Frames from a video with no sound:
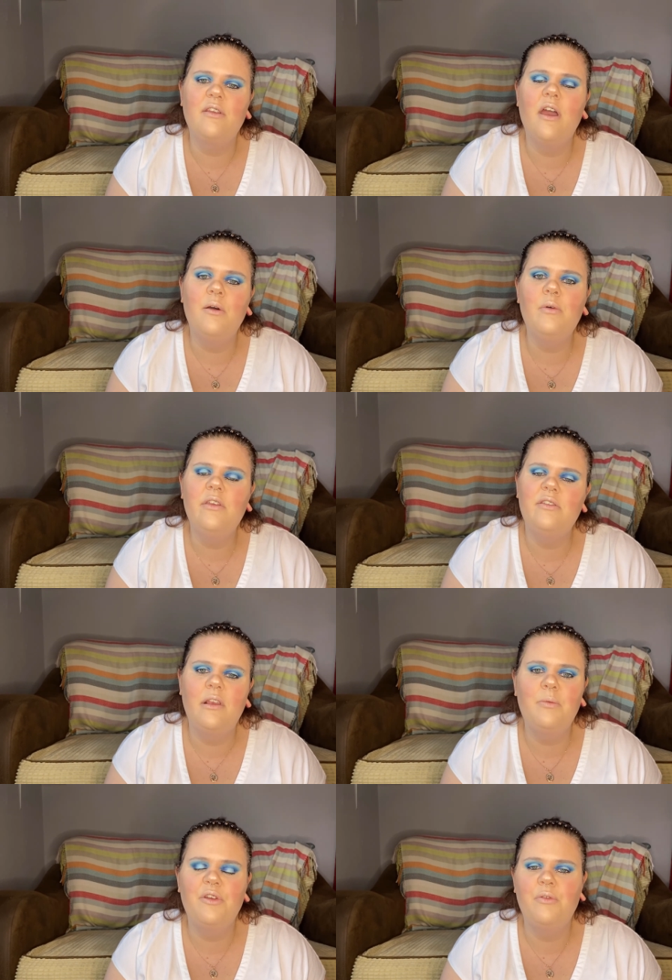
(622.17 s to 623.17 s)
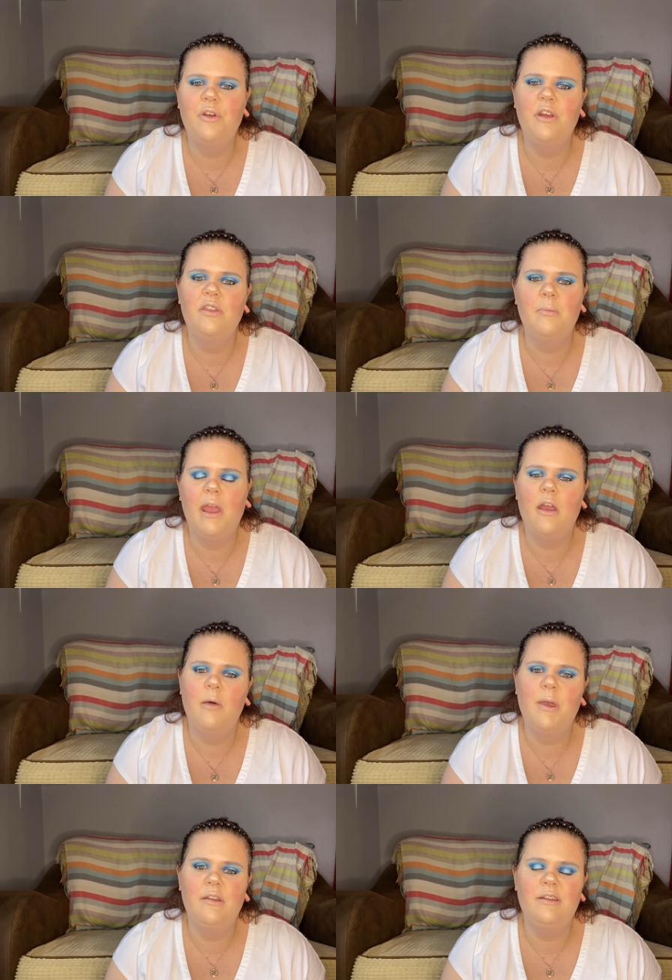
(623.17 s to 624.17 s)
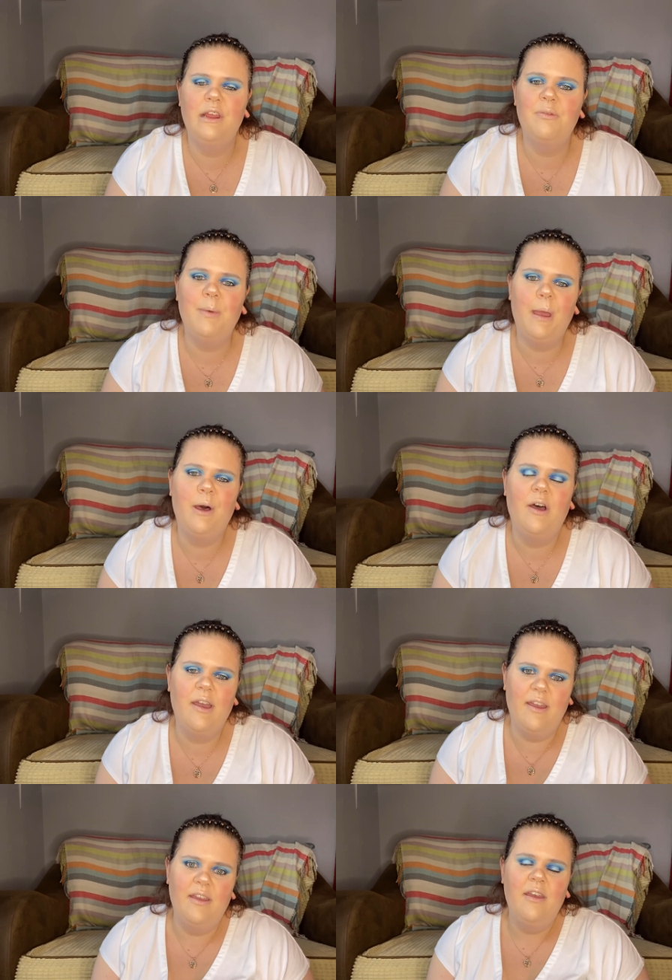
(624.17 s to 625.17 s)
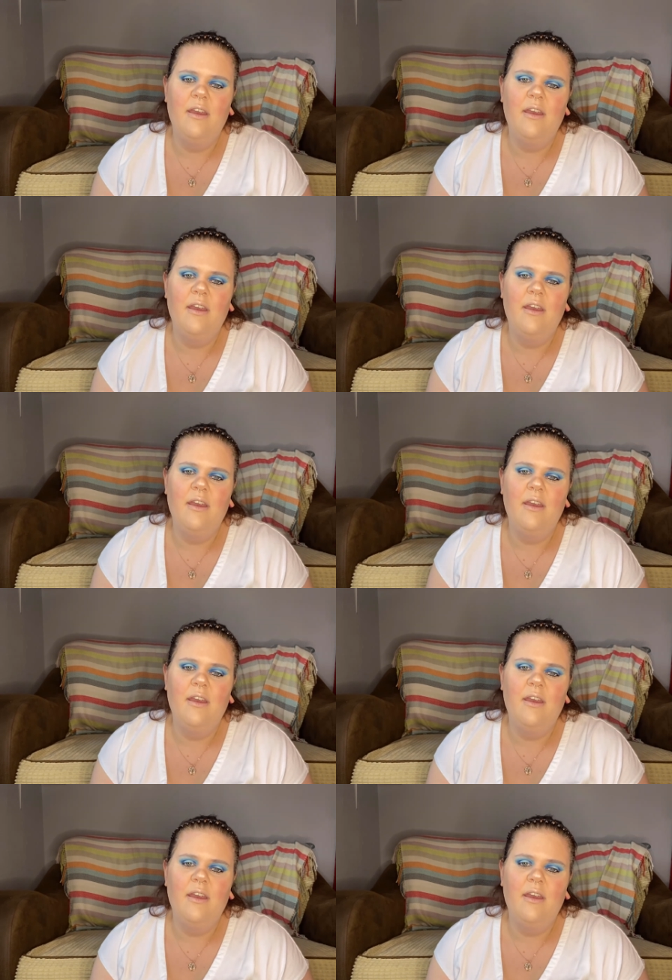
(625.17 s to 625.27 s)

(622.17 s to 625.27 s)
I always seem to ruin the makeup underneath my eye.